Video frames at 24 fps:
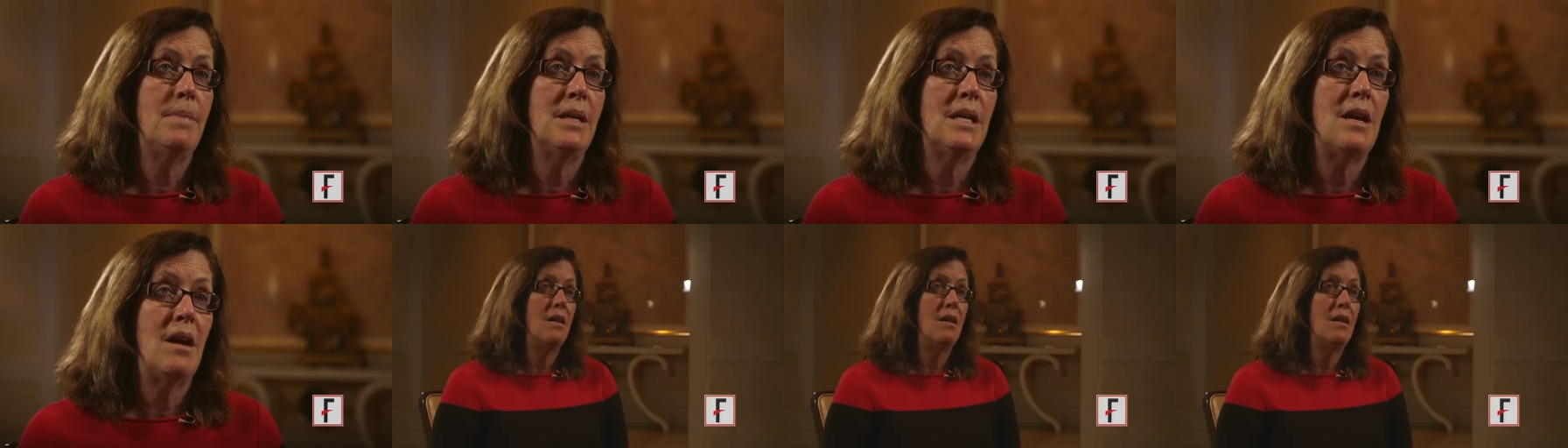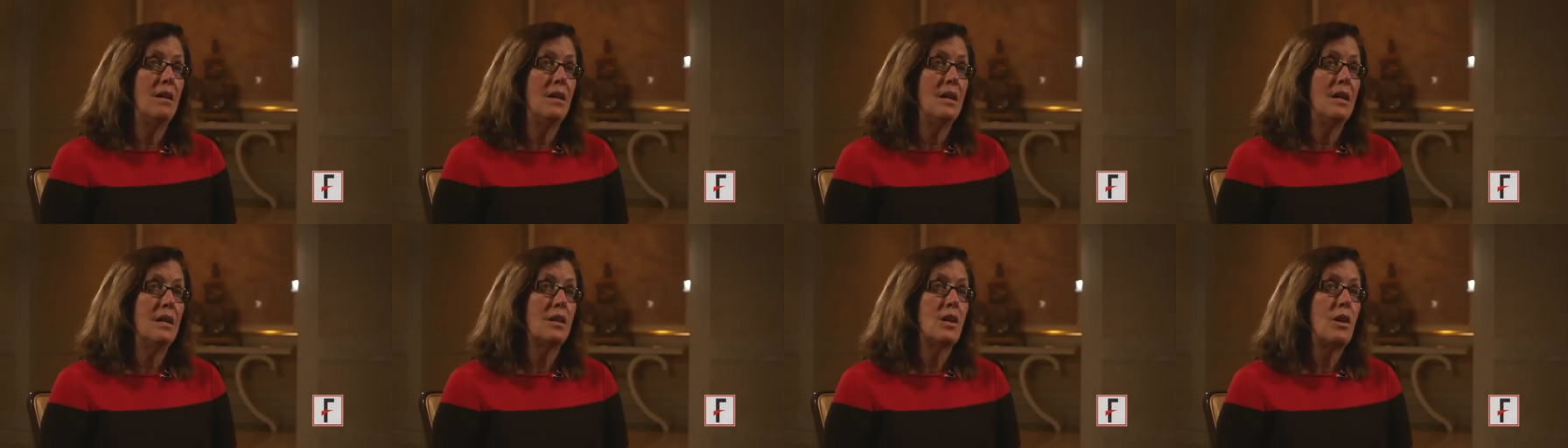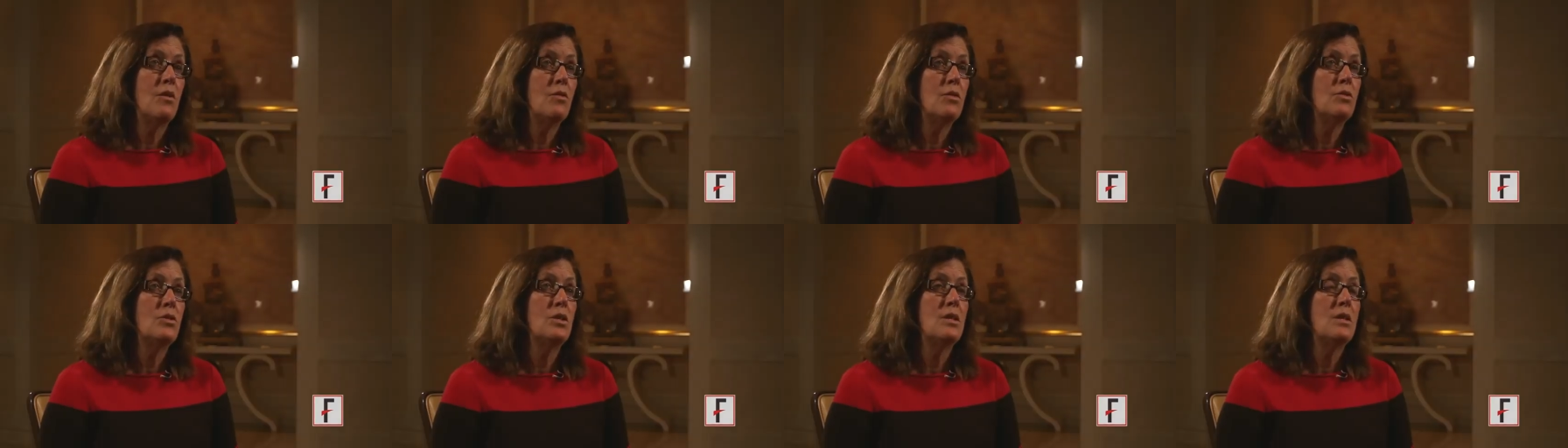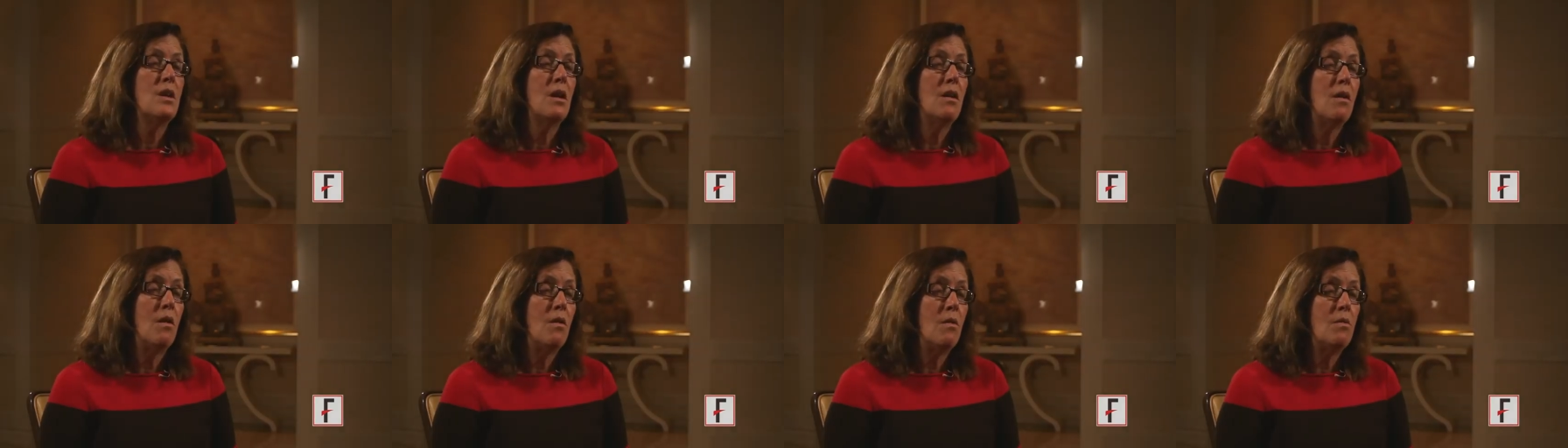but it goes
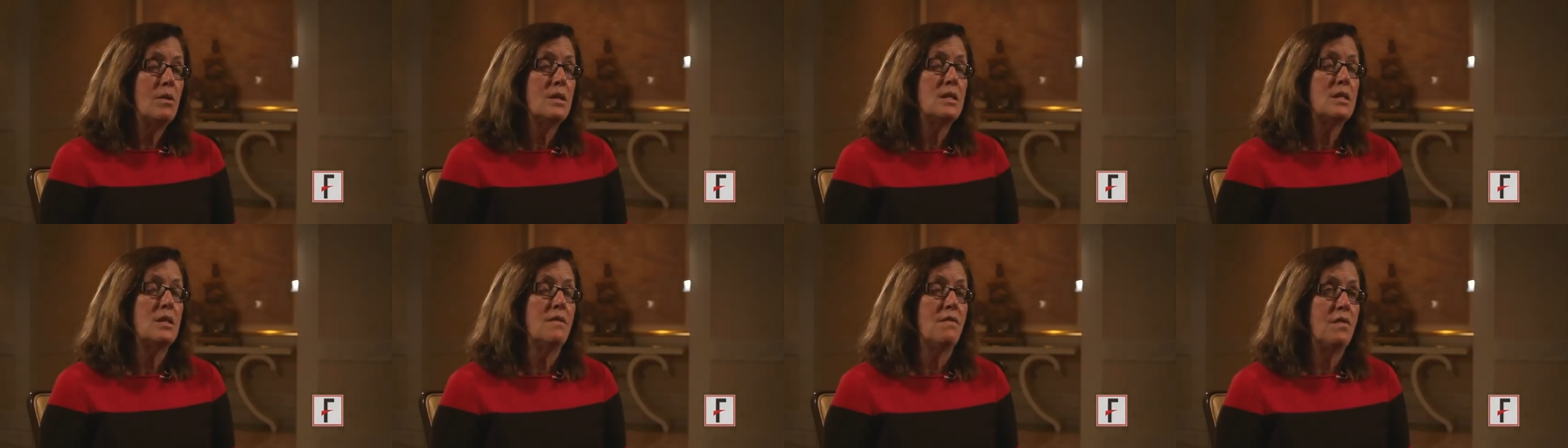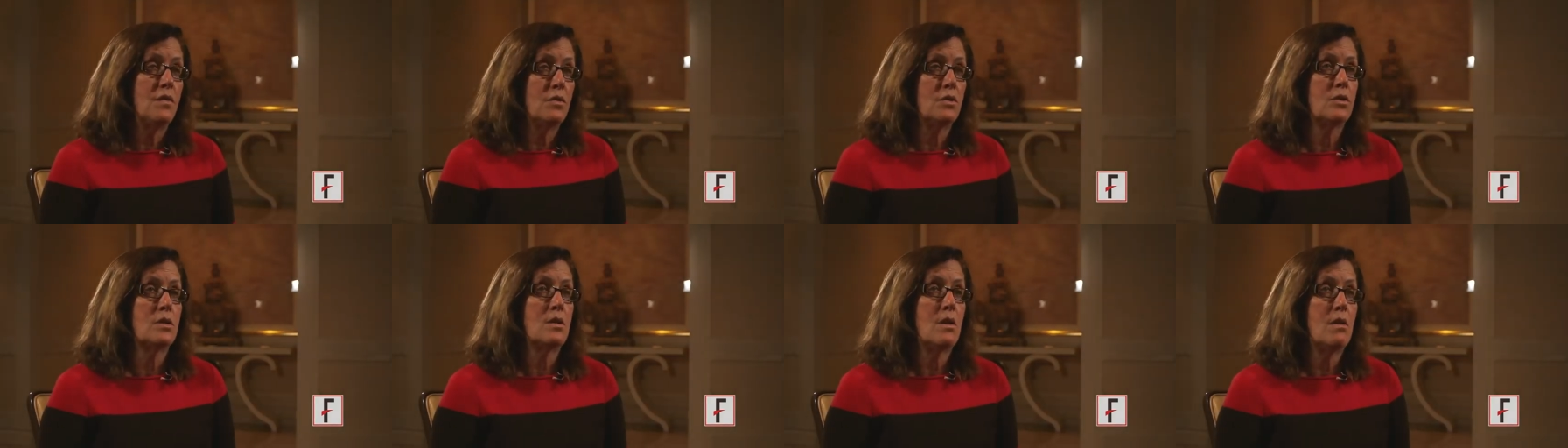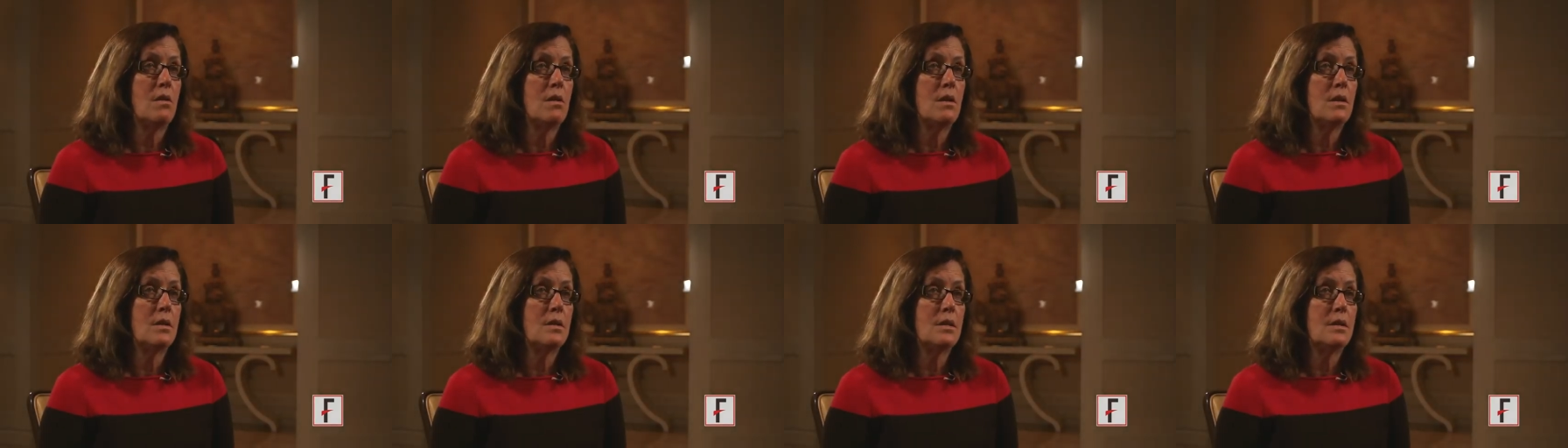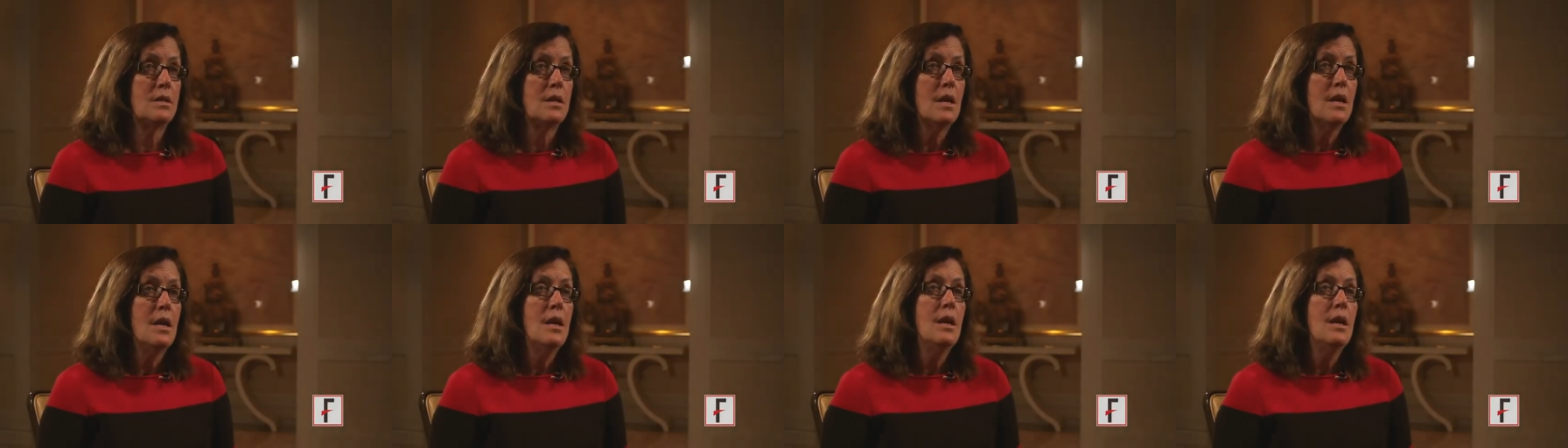always to first cause.